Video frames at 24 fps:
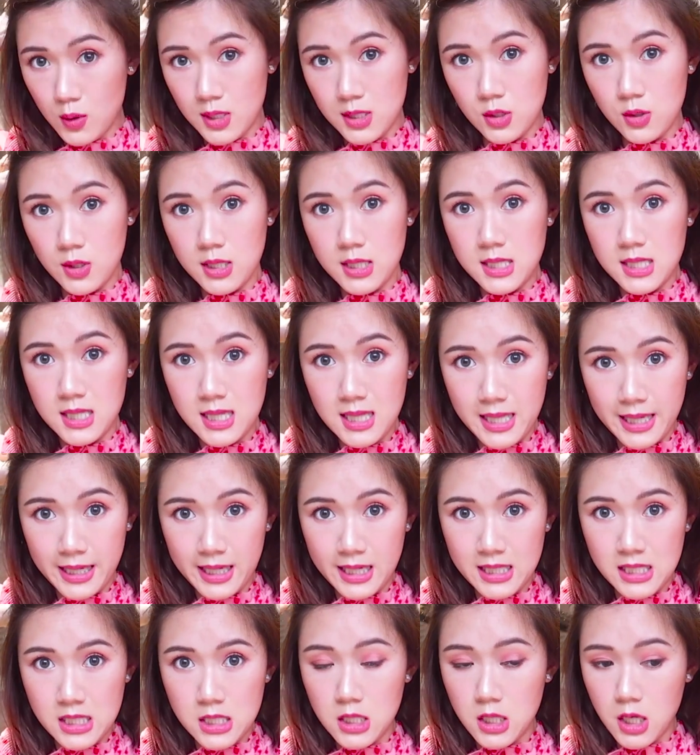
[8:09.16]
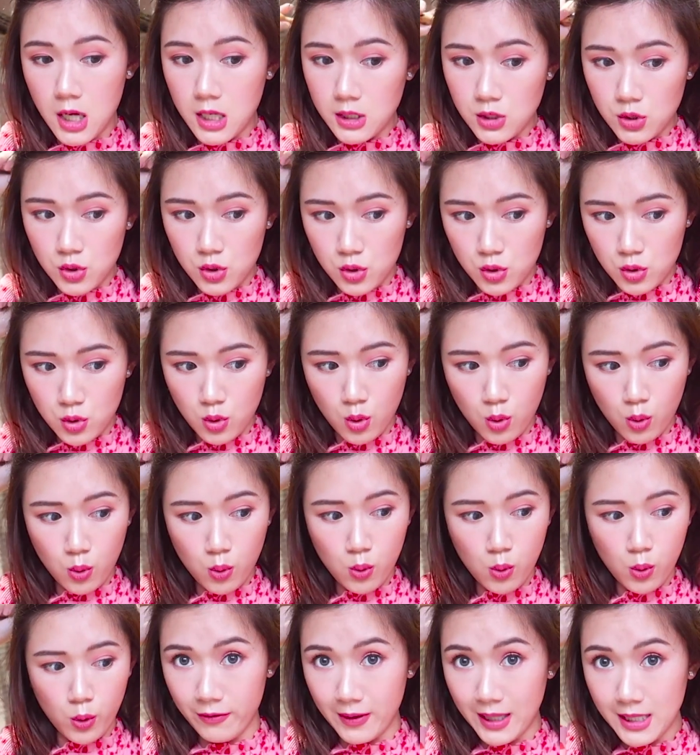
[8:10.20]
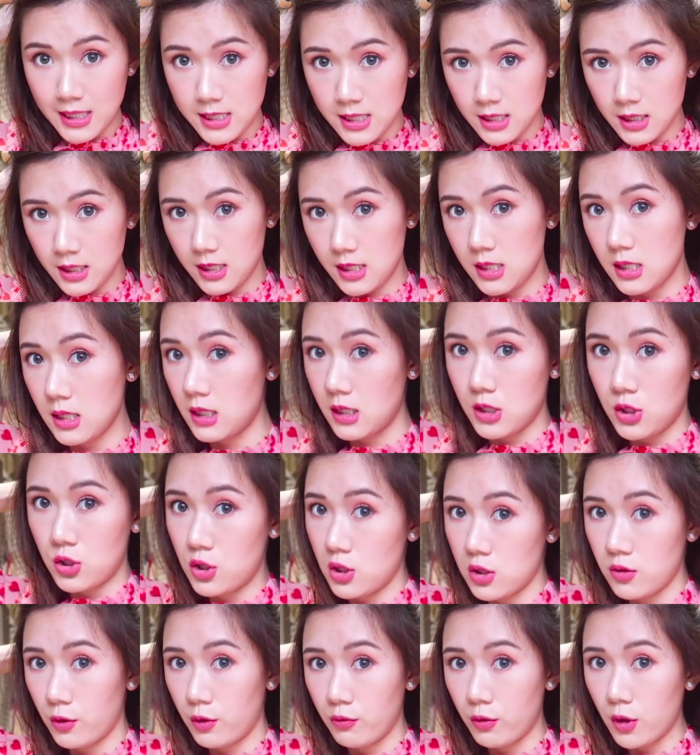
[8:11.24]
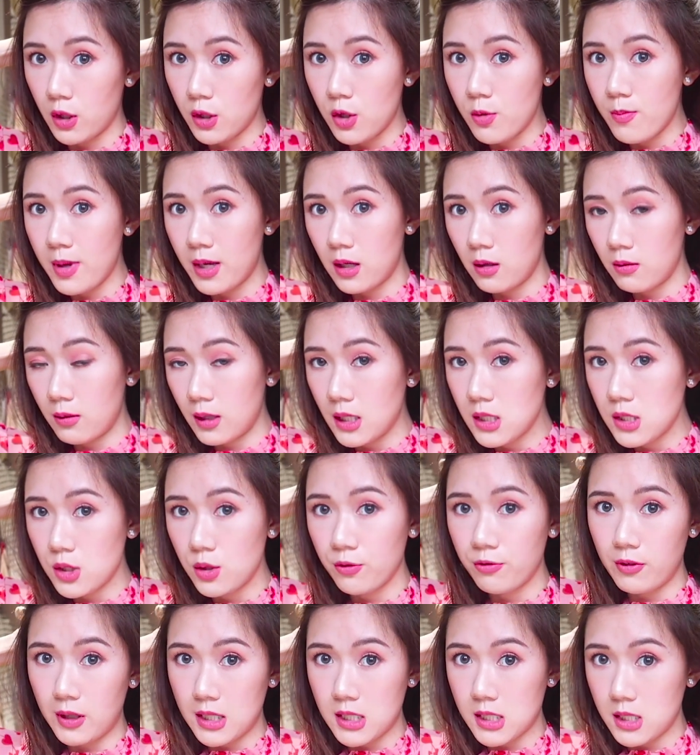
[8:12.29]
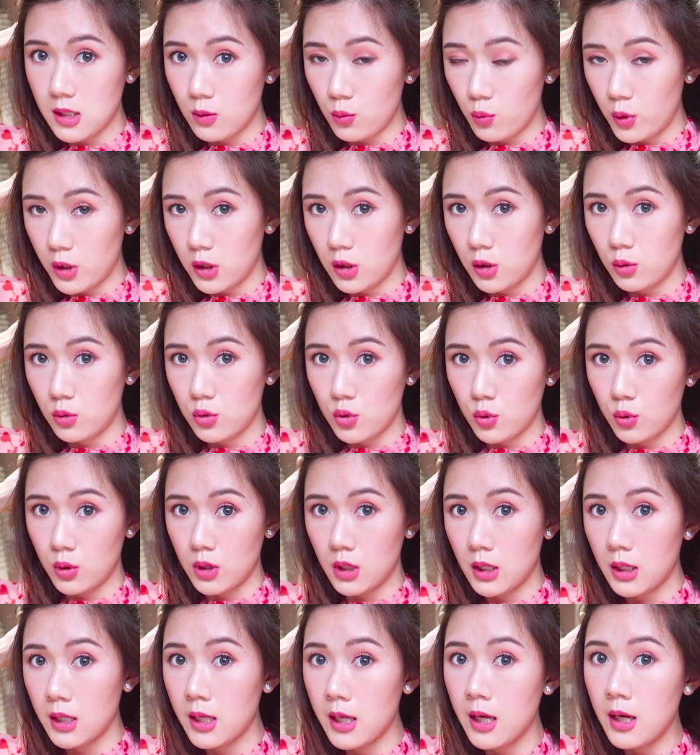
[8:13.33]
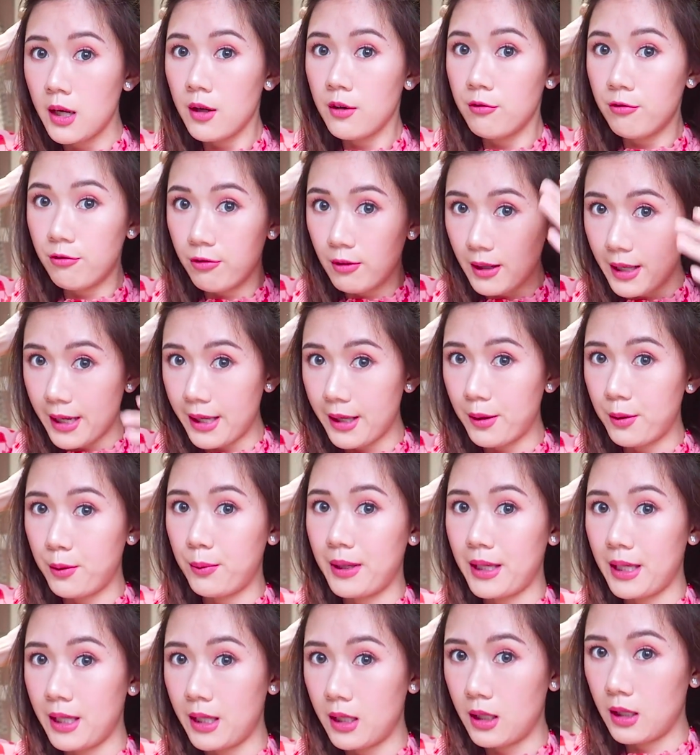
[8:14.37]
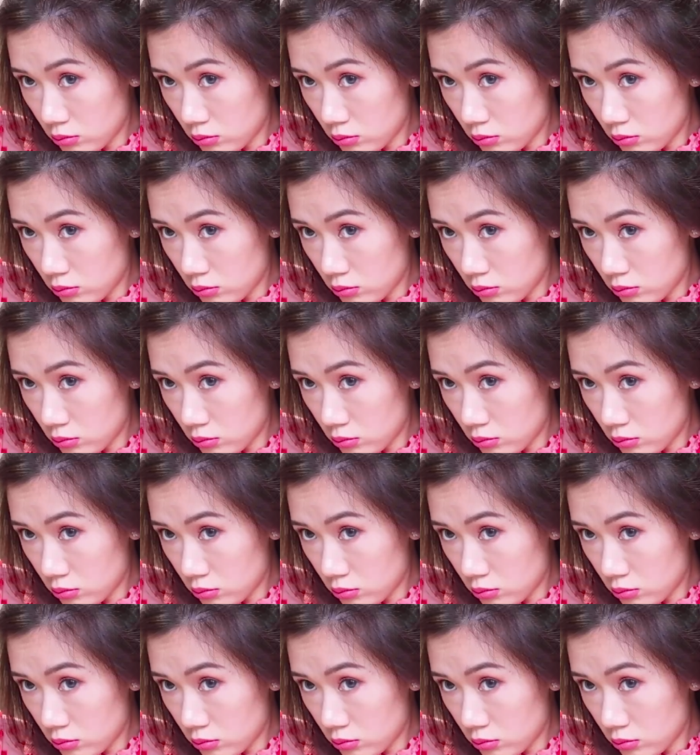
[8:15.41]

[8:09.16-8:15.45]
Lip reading: So as you can see, like it's not so fixed because it's just for volume anyways. You fix it when you do the fly away.